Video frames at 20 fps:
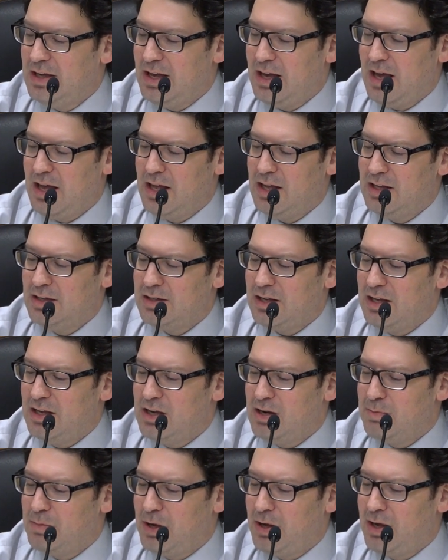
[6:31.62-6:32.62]
And I
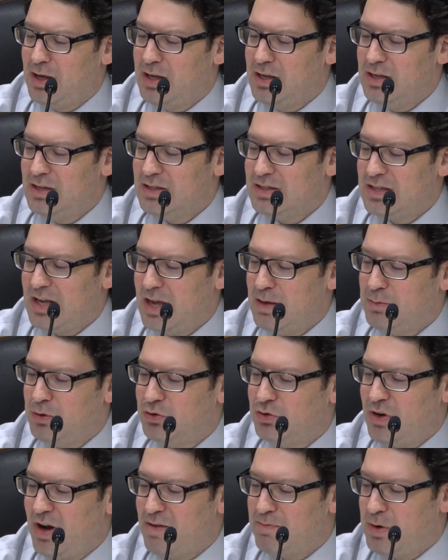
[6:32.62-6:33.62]
hereby table
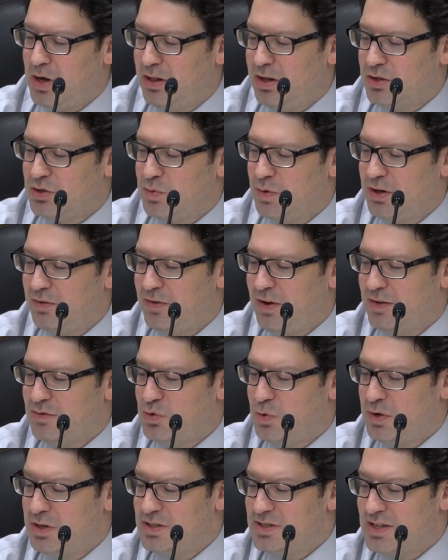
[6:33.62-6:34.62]
draft bylaw
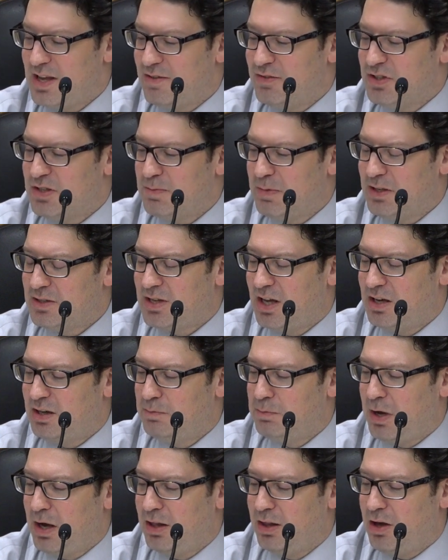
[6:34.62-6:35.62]
2527 to be
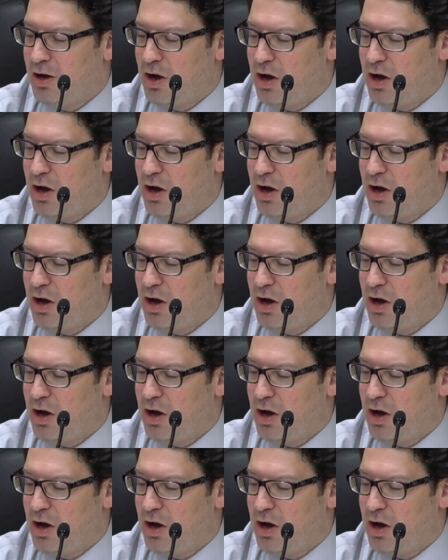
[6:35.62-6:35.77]
entitled Bylaw